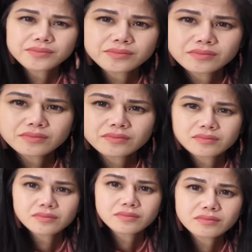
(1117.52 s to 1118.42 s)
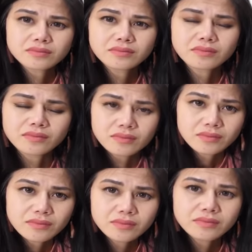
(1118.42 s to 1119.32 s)

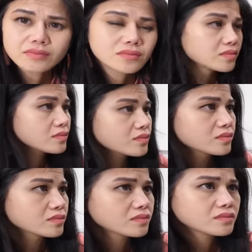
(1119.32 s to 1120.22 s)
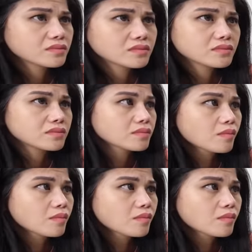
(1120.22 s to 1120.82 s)
The person shown says nothing.